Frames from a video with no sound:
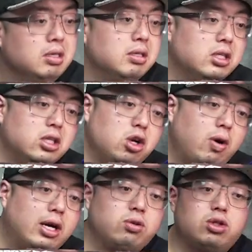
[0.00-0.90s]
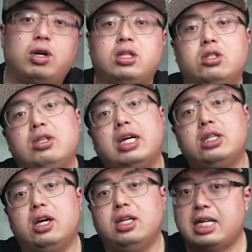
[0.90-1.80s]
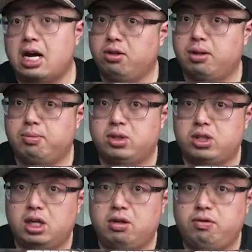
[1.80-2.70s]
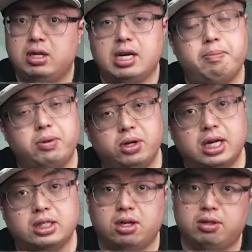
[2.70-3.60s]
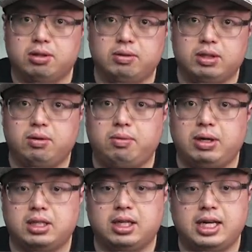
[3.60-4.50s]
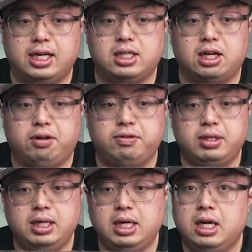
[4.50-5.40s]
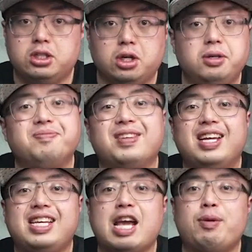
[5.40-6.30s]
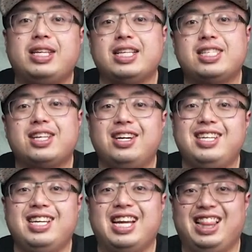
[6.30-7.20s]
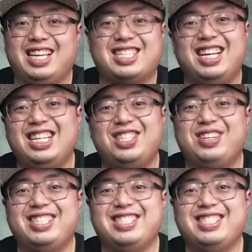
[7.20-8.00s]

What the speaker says: there's no actual instructions, so you actually gotta download them yourself and build it as long with the rest of the kit itself. So, can't wait to get started, and let's get into it.